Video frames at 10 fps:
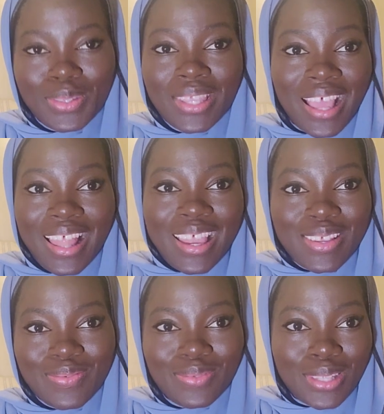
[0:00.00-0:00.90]
the
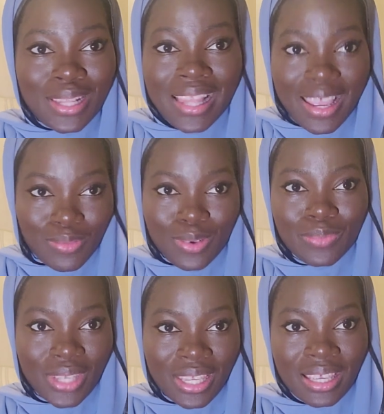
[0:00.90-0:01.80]
life
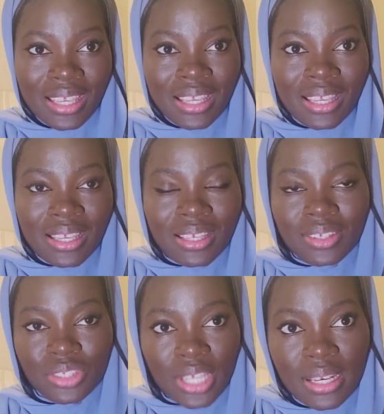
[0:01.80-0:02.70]
of the
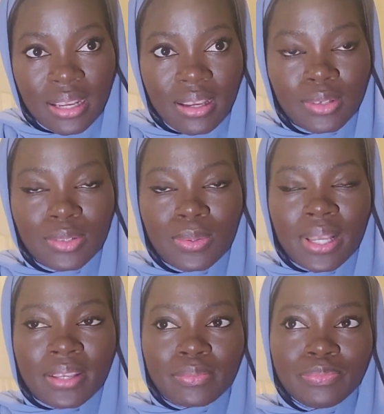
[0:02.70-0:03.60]
Jannah, and you're
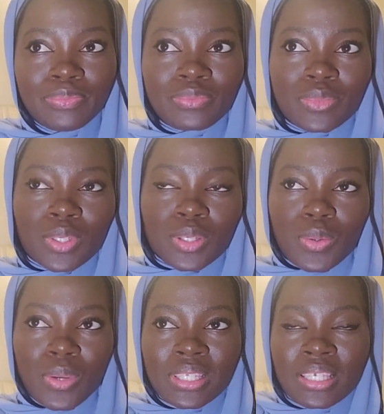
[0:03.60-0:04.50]
like,
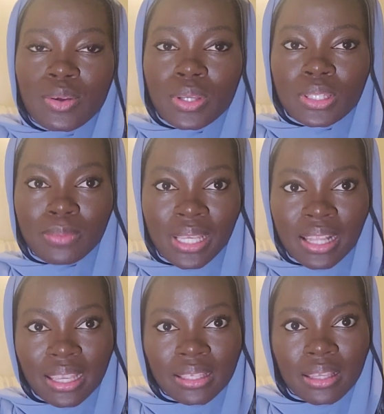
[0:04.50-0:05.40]
so is it going to be
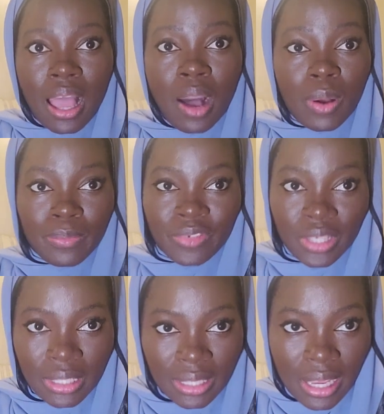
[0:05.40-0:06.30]
like how I'm
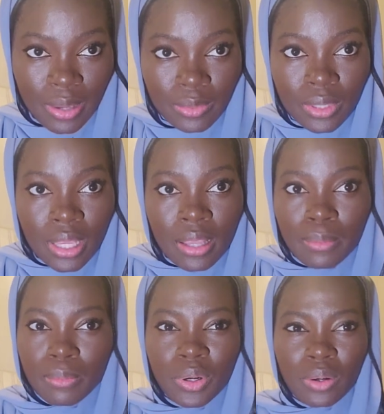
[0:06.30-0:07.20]
feeling now?
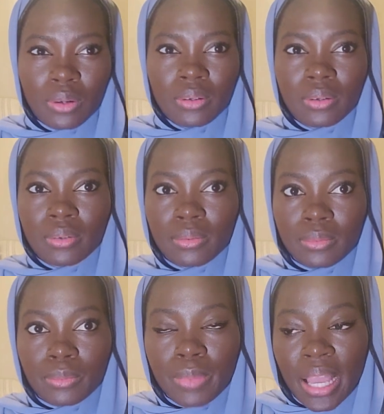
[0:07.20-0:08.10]
But
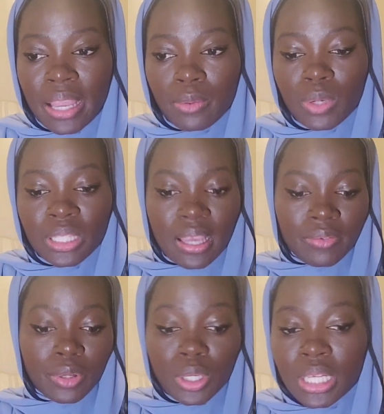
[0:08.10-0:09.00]
by what
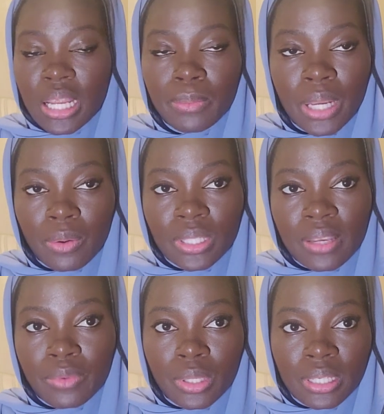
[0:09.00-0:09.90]
I've heard and by what
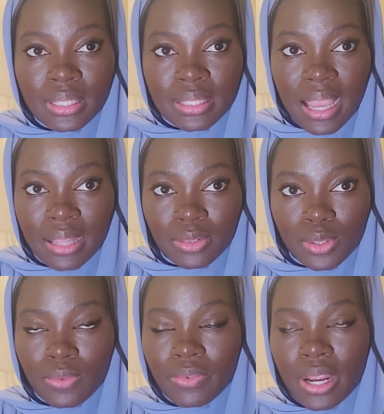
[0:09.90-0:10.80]
I've understood
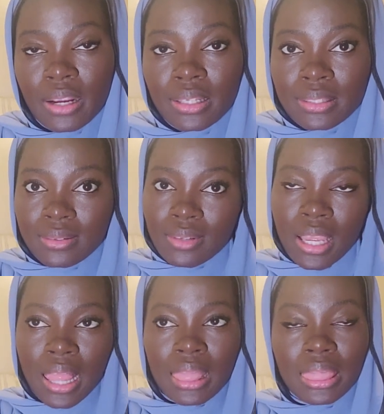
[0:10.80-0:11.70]
so far, it's
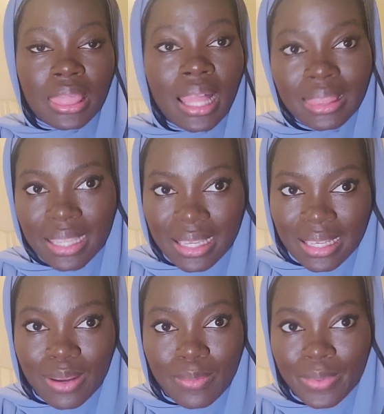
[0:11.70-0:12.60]

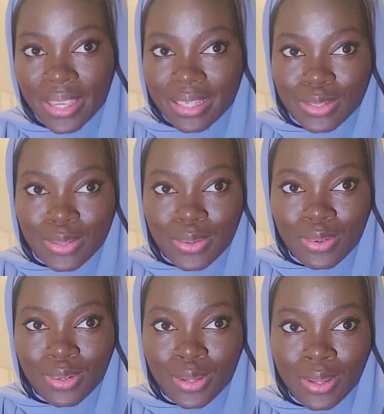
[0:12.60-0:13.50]
nothing compared to